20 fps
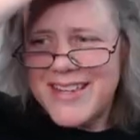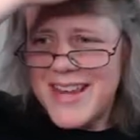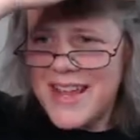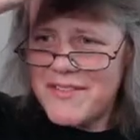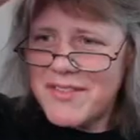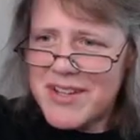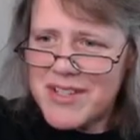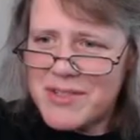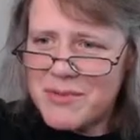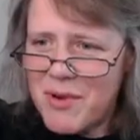
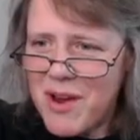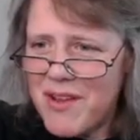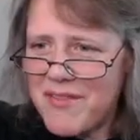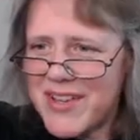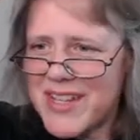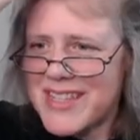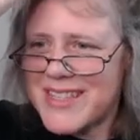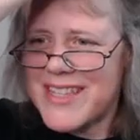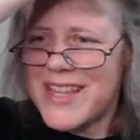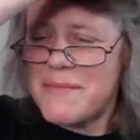David is aware of
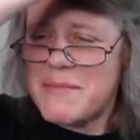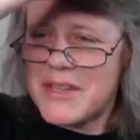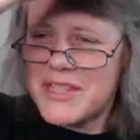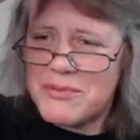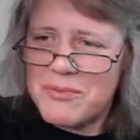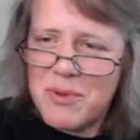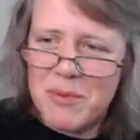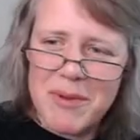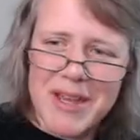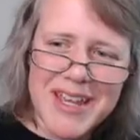it. That
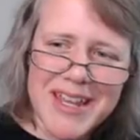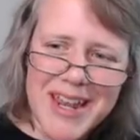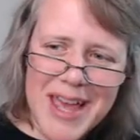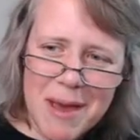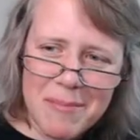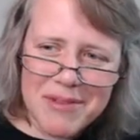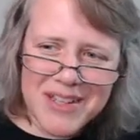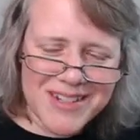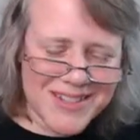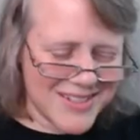means we'll make it
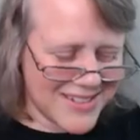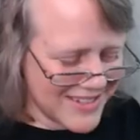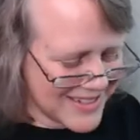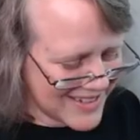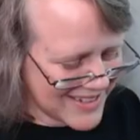happen.